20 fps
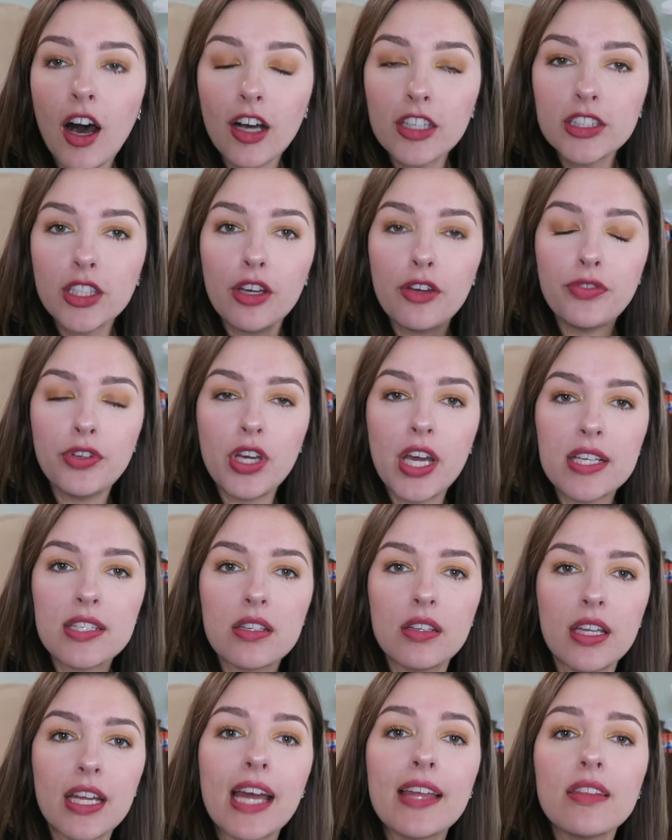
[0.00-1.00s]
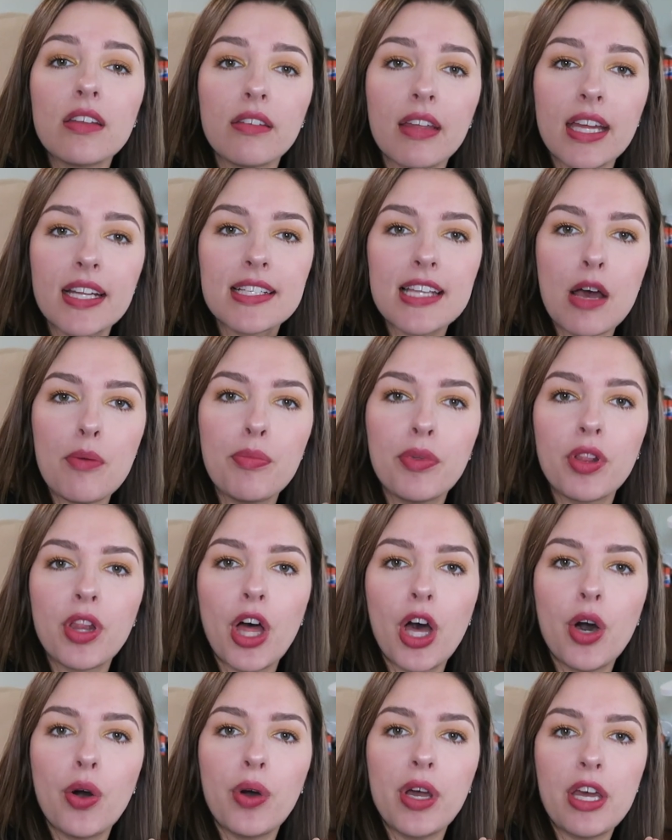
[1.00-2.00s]
Also, if you guys click on the link down
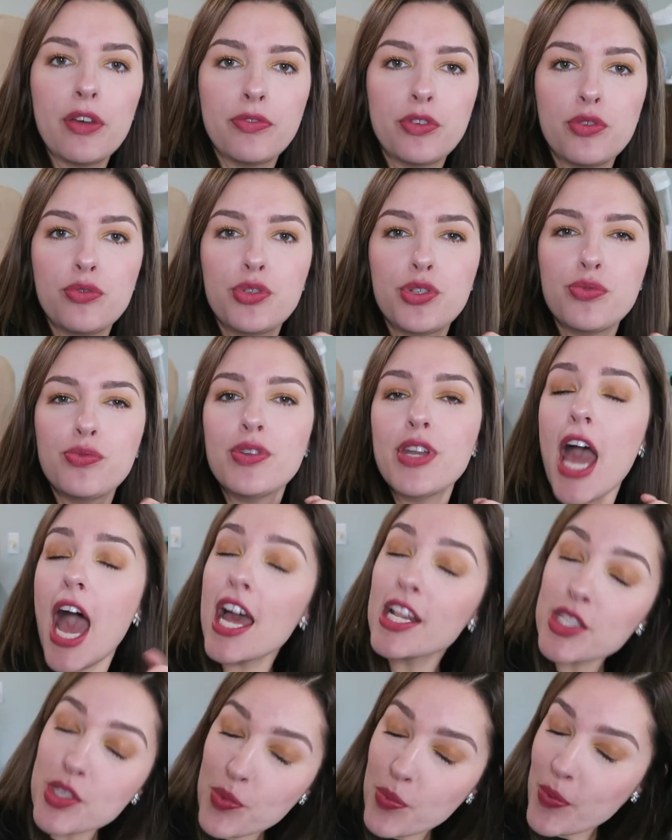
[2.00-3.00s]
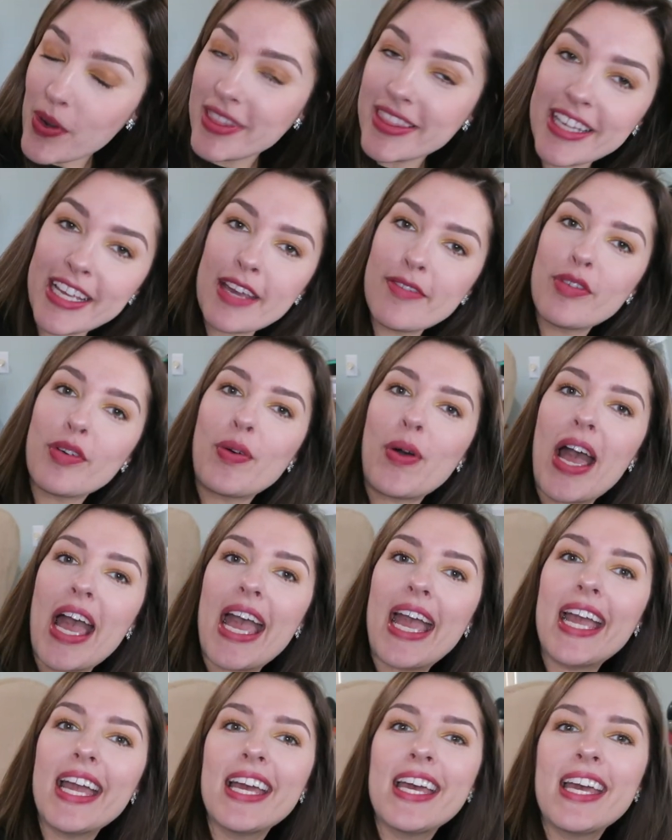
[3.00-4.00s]
below, if you do not win the
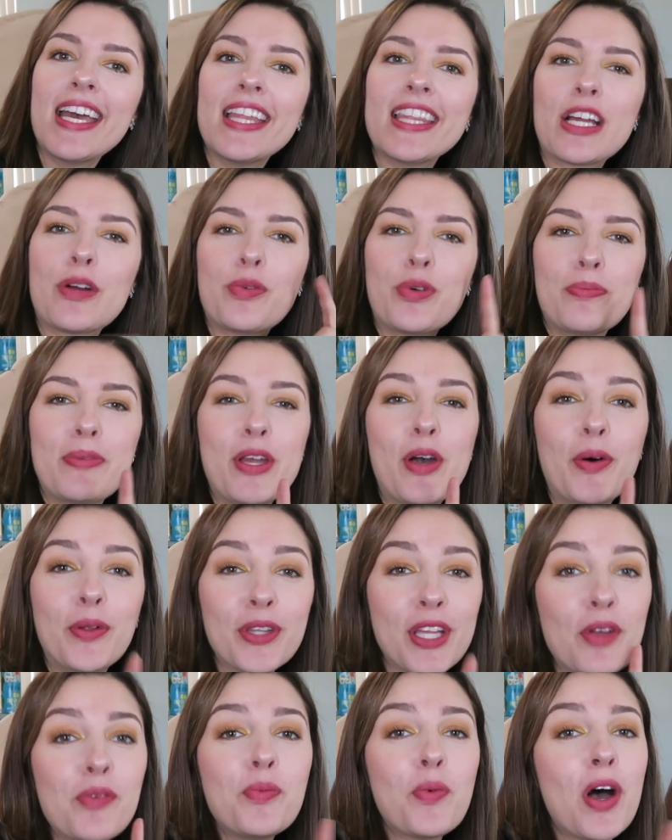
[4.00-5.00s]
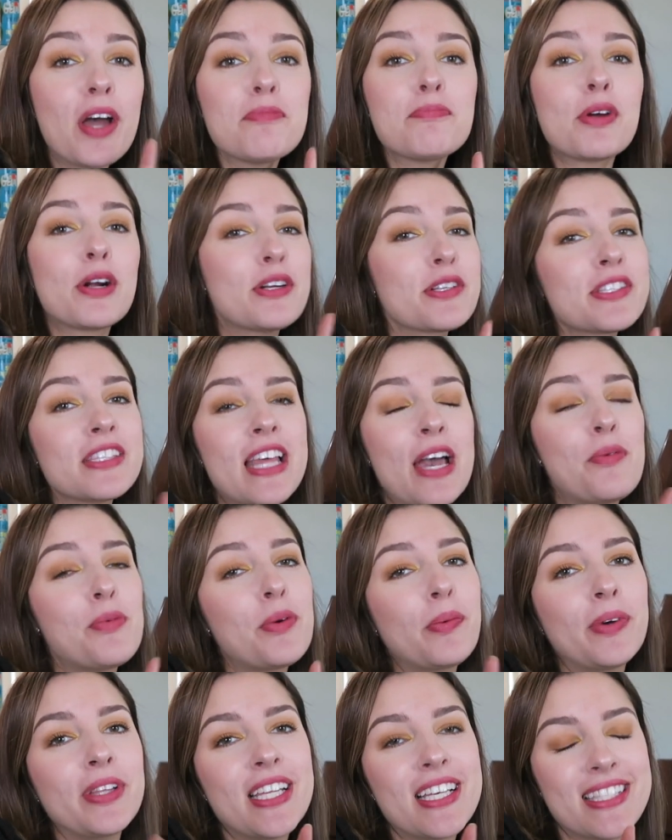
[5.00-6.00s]
giveaway, there will be only one person that
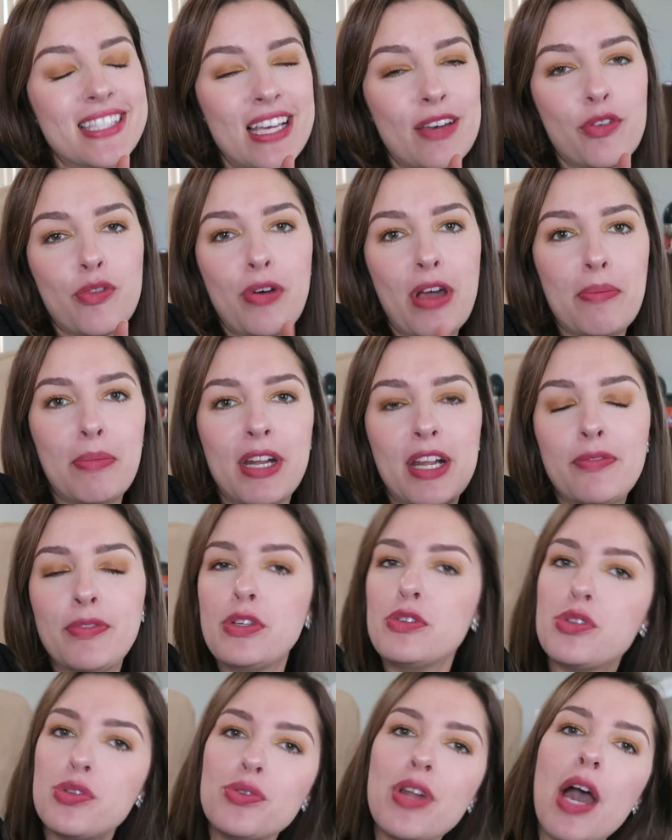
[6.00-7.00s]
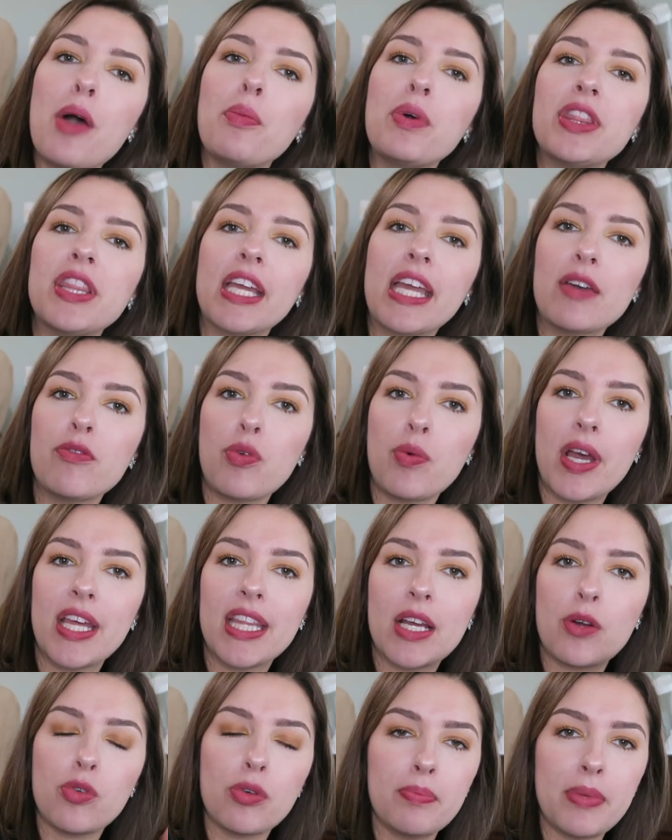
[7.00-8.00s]
will win this giveaway. But if you do not win the
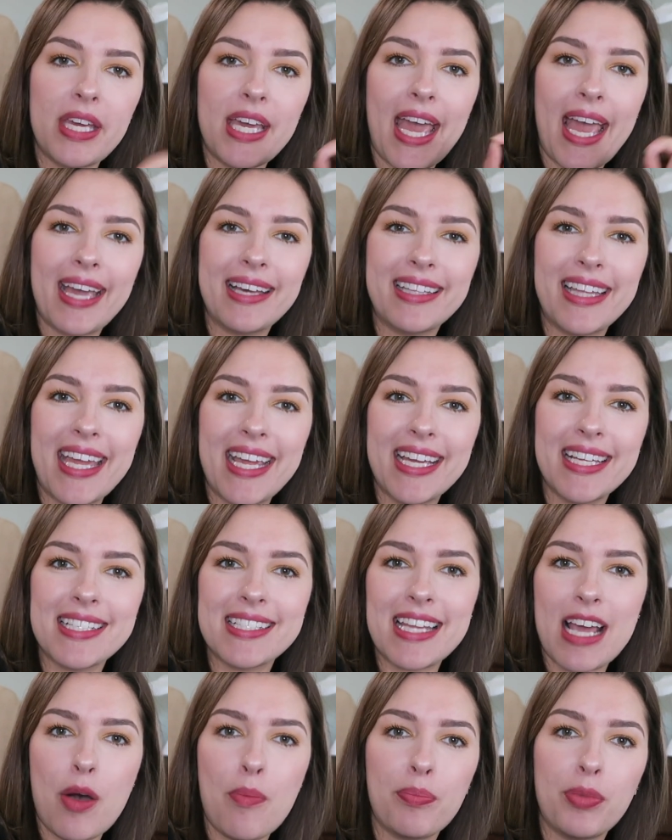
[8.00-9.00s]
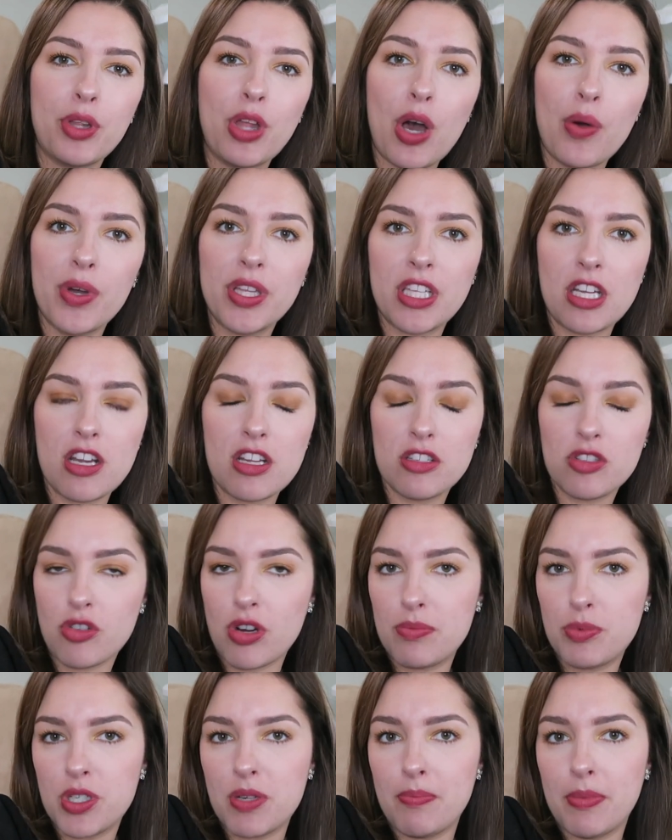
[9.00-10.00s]
giveaway, there will be a link down below in the
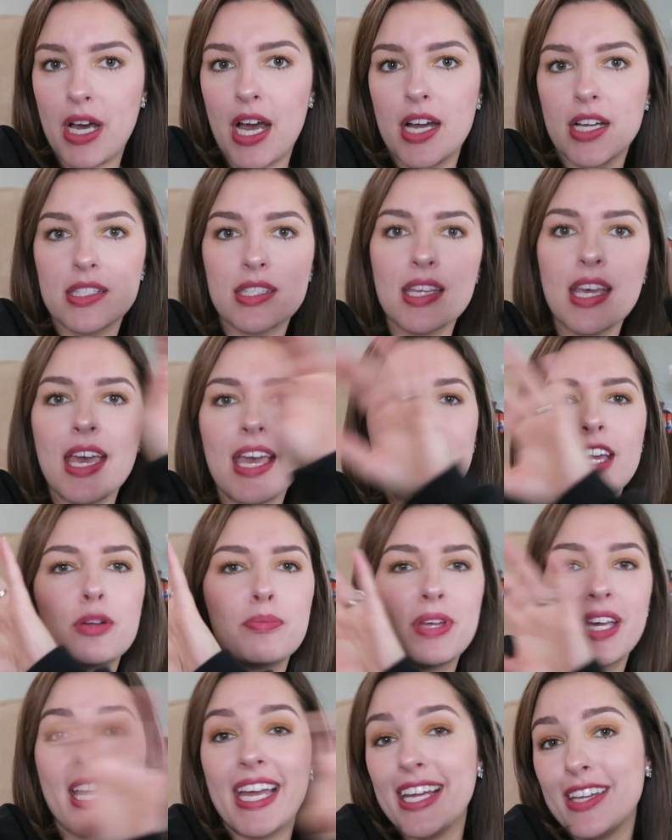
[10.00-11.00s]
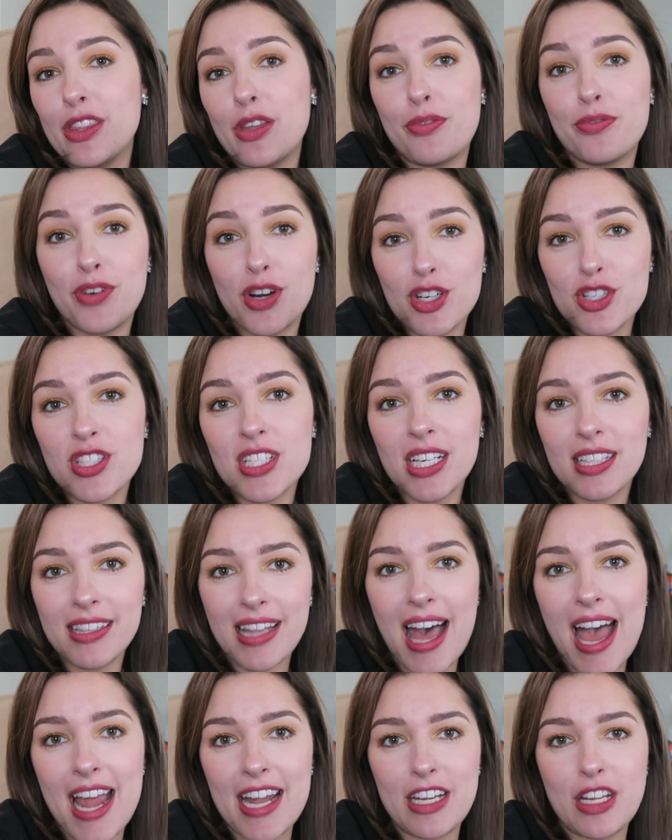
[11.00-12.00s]
description box. It'll be like the first
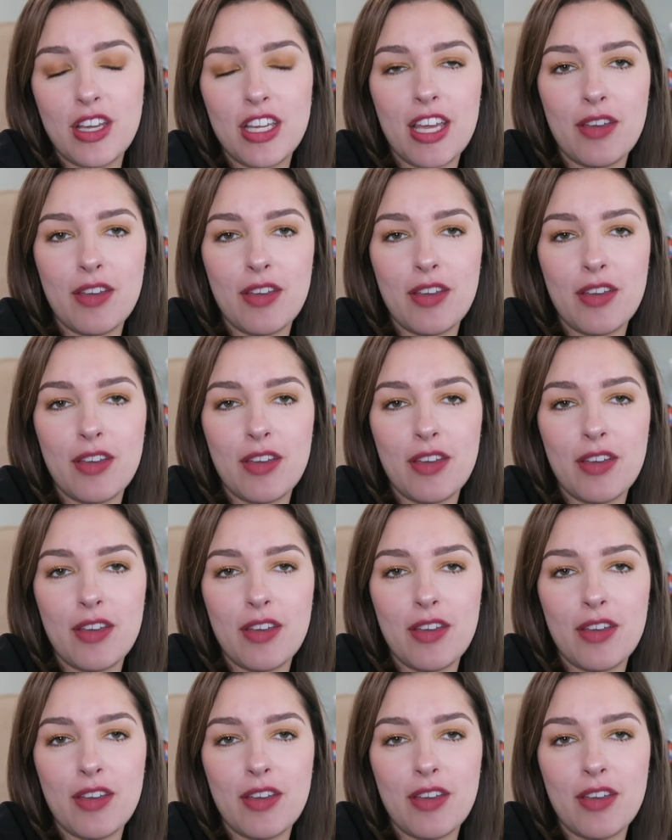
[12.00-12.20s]
line.